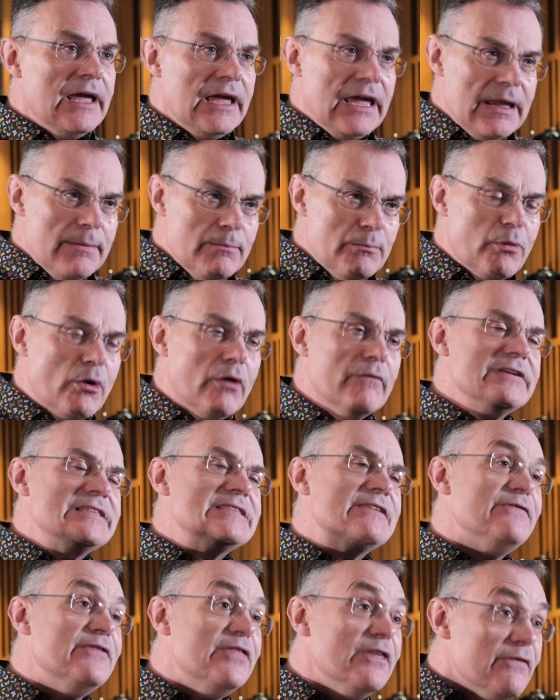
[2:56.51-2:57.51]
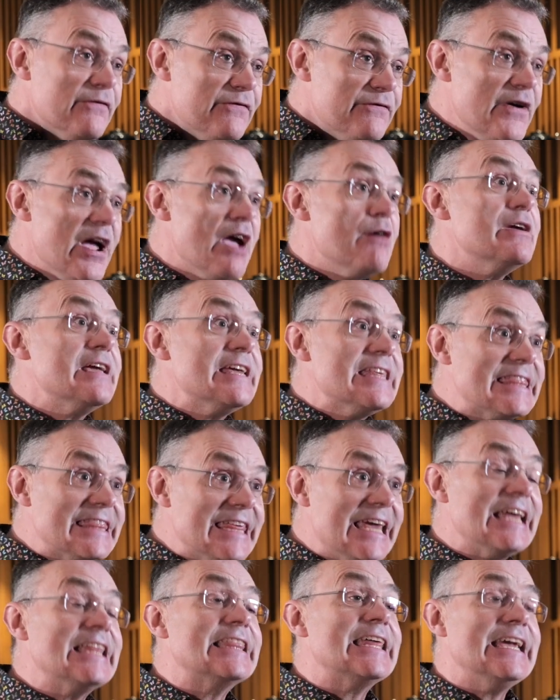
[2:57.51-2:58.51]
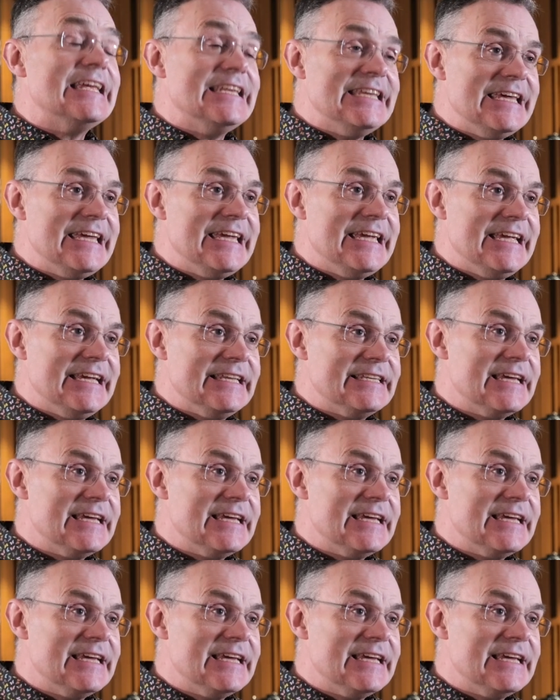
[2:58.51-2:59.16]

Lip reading: improv is the very thing they need.